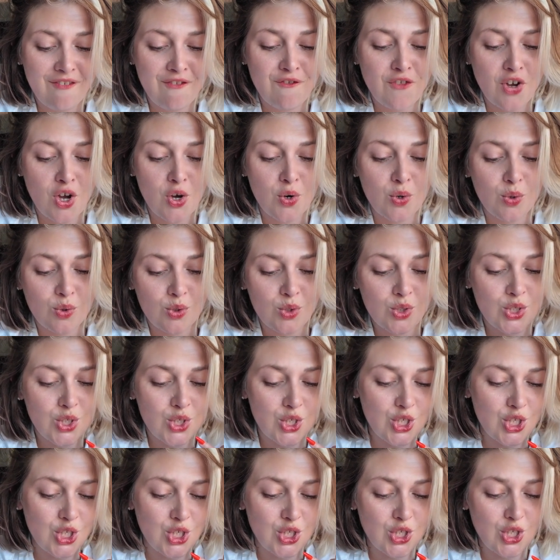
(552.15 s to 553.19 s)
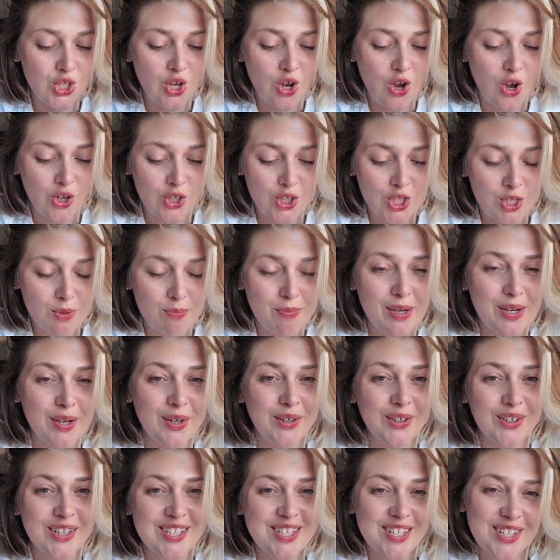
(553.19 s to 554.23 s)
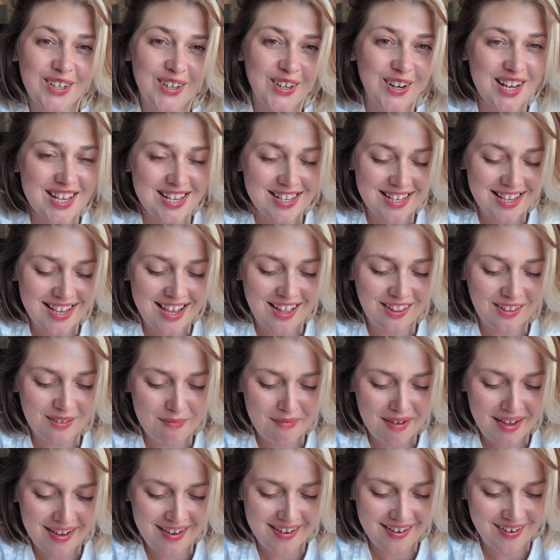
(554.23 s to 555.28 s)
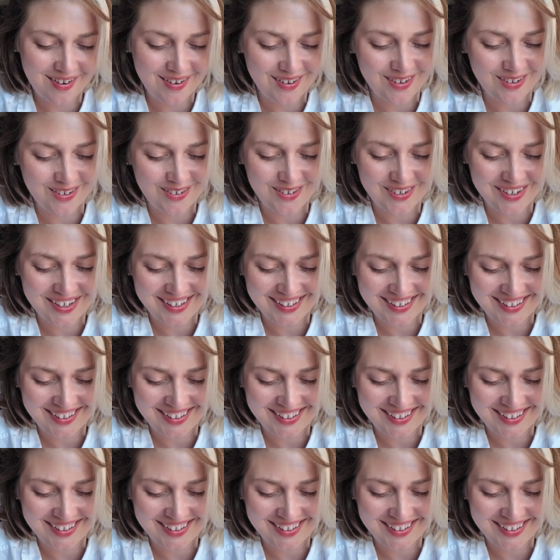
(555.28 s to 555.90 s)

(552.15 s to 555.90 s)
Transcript: Phones on speaker is crazy. LMAO.